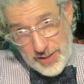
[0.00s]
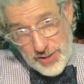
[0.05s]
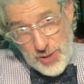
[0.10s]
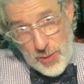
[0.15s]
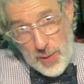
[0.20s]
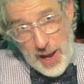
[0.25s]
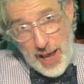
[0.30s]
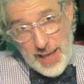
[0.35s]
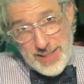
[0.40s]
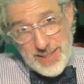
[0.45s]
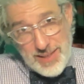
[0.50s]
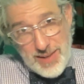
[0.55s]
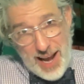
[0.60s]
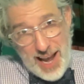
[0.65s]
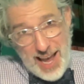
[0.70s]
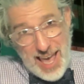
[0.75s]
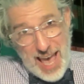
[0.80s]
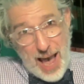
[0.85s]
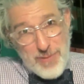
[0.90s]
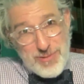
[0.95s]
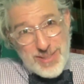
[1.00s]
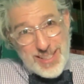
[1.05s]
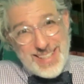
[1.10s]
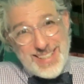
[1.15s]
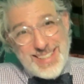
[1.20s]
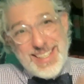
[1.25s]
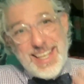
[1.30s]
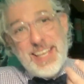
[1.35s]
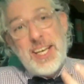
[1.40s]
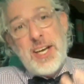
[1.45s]
So I have to
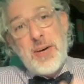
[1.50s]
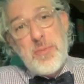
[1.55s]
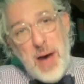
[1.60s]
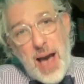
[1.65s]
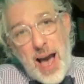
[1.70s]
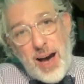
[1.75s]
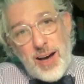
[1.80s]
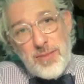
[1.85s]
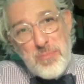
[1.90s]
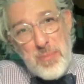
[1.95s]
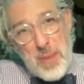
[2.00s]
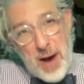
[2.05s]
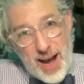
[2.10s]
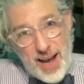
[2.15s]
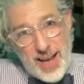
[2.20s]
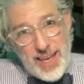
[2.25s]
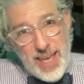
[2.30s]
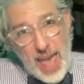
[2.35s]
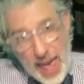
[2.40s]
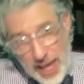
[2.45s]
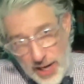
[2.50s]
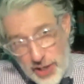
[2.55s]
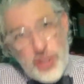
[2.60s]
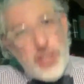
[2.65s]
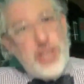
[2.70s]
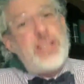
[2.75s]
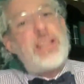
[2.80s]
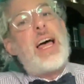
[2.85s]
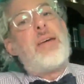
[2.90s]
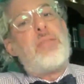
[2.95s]
think about my
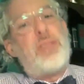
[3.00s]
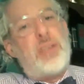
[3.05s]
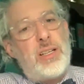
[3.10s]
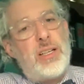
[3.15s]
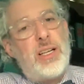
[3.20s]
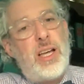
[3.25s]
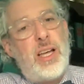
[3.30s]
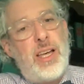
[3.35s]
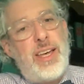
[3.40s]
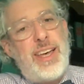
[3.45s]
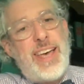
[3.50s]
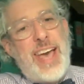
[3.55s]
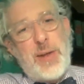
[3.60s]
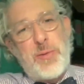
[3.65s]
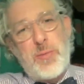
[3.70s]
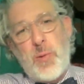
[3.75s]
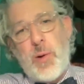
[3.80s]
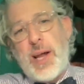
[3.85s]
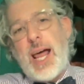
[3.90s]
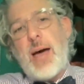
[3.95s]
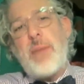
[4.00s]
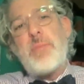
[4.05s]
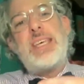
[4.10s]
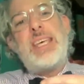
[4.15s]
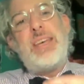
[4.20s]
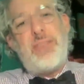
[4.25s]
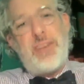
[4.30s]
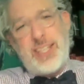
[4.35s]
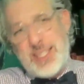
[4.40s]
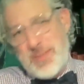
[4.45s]
energy level and what I'm
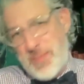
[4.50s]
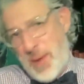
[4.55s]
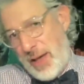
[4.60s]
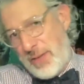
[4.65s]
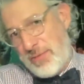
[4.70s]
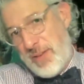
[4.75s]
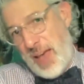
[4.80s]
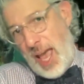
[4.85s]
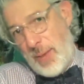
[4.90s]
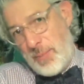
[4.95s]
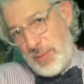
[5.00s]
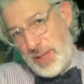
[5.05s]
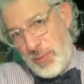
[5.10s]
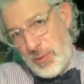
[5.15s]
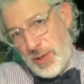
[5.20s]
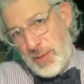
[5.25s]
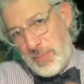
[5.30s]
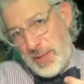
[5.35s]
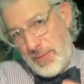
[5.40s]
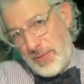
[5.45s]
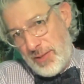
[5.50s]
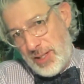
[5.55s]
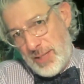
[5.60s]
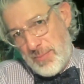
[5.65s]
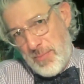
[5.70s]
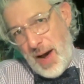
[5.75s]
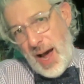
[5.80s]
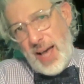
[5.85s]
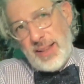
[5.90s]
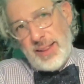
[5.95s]
giving to my family, what I'm giving to
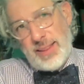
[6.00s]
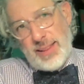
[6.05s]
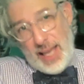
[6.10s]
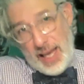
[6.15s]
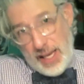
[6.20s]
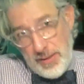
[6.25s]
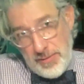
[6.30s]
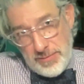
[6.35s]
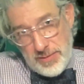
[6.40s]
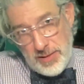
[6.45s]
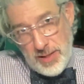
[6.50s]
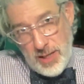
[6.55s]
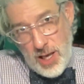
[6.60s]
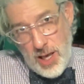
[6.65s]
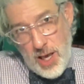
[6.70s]
my life,